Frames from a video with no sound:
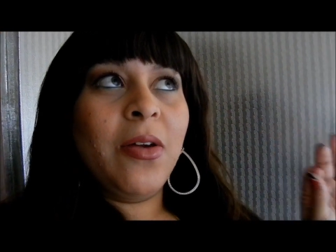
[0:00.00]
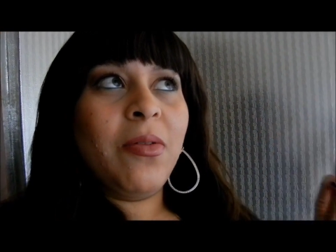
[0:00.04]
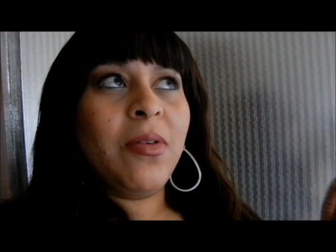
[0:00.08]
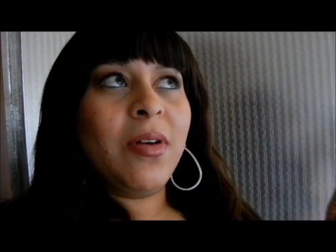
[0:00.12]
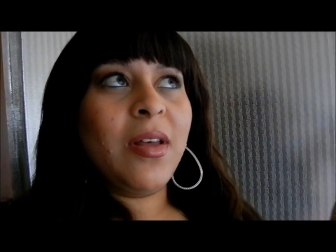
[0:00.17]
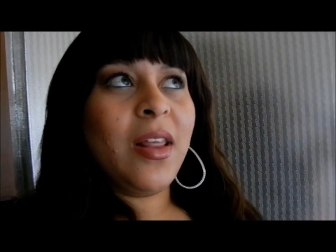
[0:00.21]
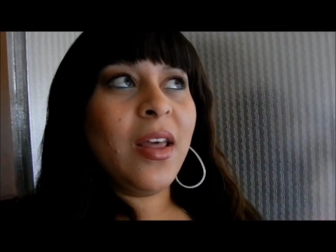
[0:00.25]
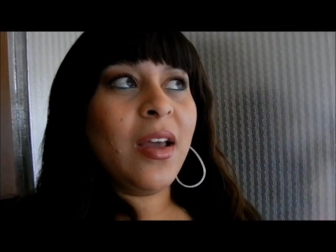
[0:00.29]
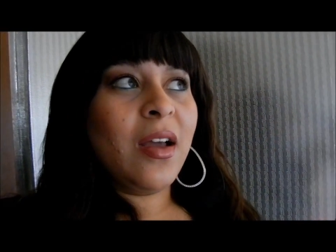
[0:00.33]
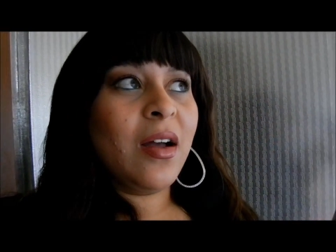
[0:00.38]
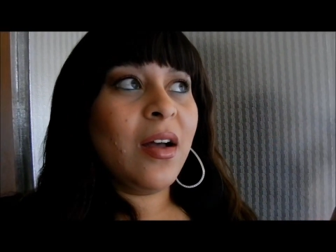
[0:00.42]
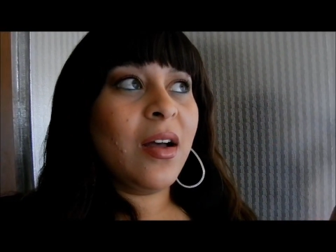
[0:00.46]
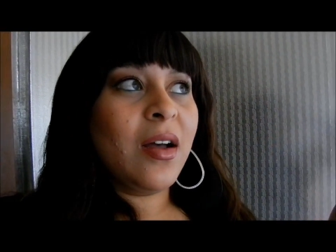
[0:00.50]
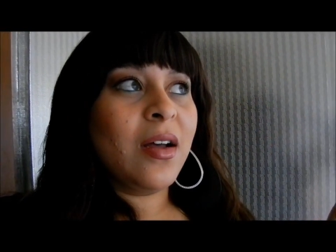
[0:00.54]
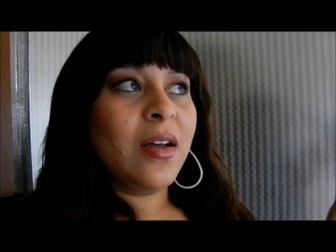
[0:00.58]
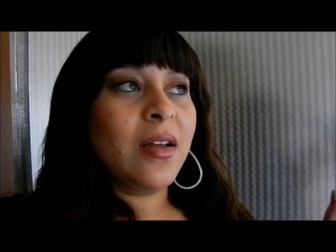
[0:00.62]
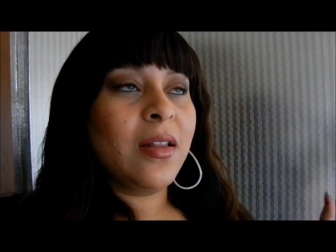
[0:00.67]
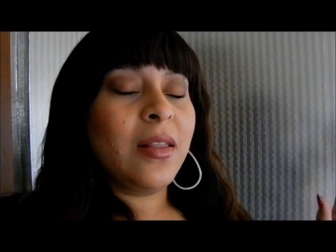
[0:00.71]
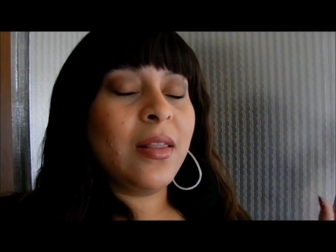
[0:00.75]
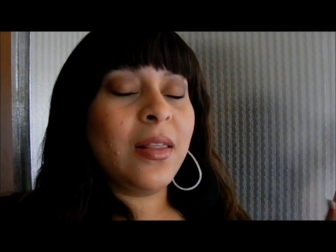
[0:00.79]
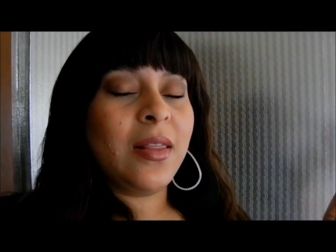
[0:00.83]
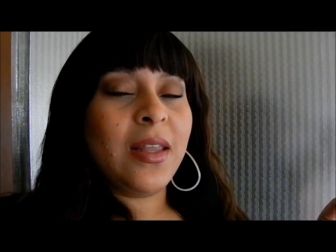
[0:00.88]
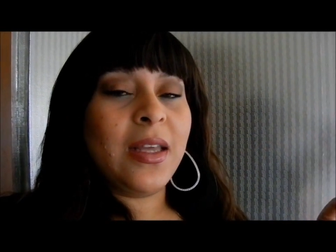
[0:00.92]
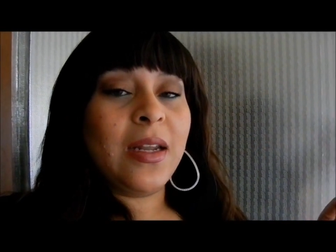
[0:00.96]
what are they
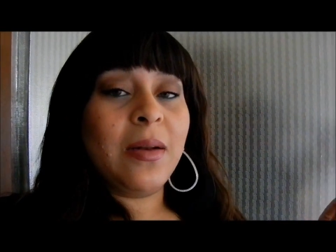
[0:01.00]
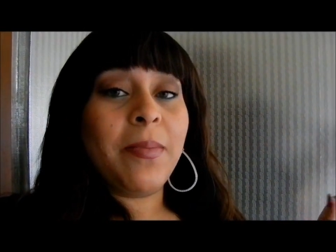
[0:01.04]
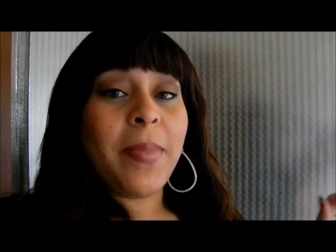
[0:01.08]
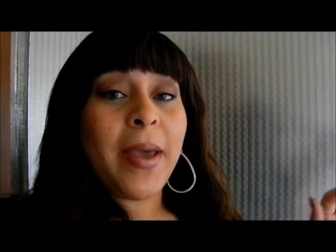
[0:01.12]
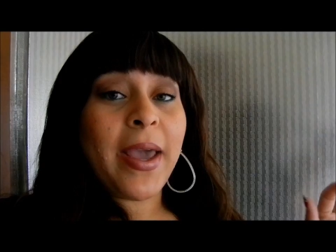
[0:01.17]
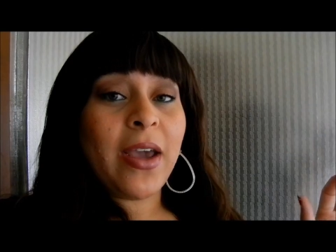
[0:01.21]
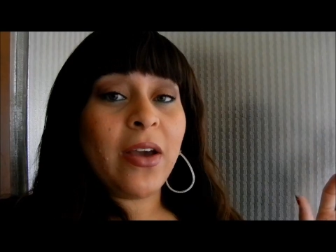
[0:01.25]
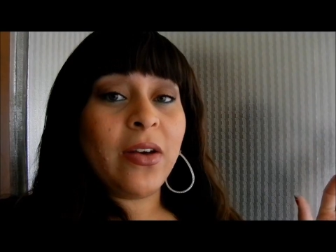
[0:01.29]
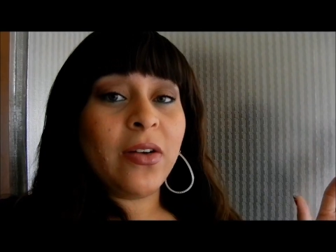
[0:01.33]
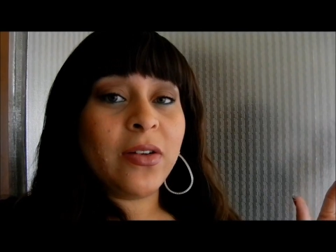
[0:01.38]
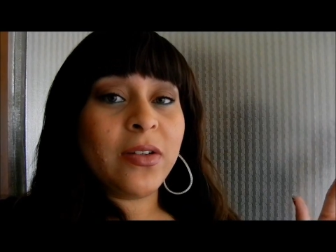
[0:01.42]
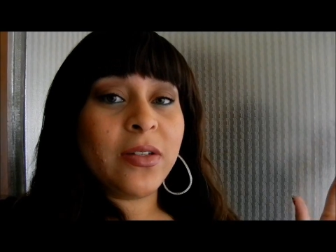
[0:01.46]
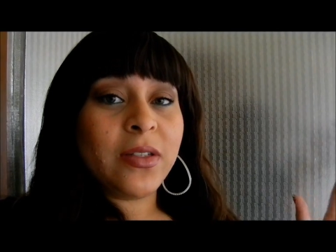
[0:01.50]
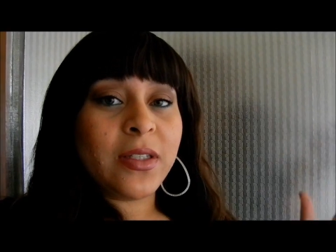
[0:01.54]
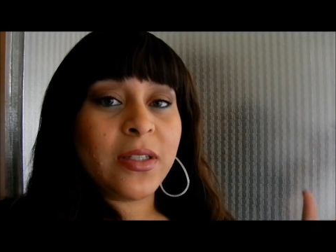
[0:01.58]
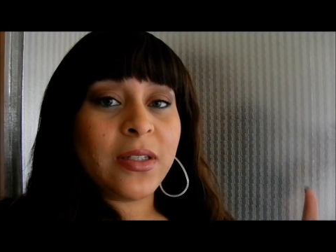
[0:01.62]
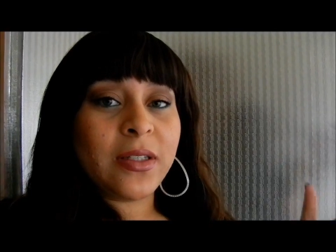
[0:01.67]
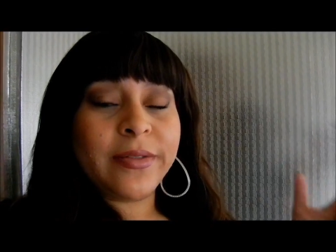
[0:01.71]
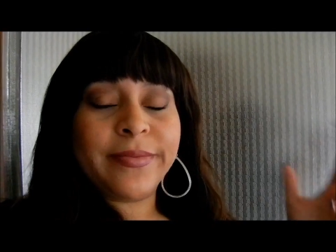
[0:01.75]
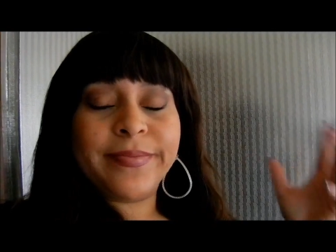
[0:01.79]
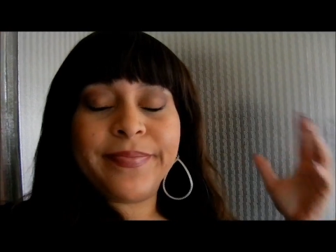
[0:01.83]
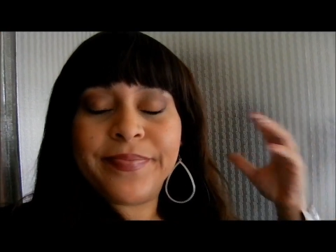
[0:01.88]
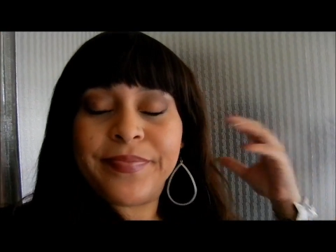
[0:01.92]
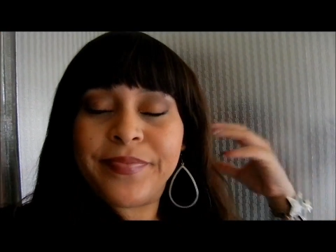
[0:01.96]
called? Thin
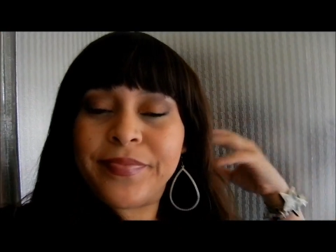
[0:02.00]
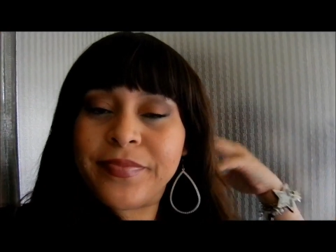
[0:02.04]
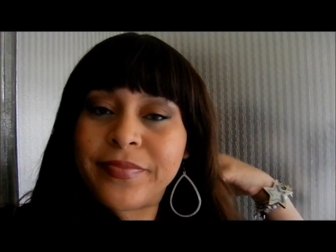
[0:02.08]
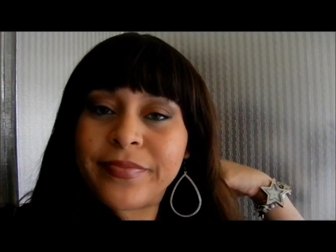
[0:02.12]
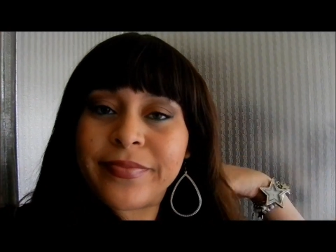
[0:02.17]
bagels.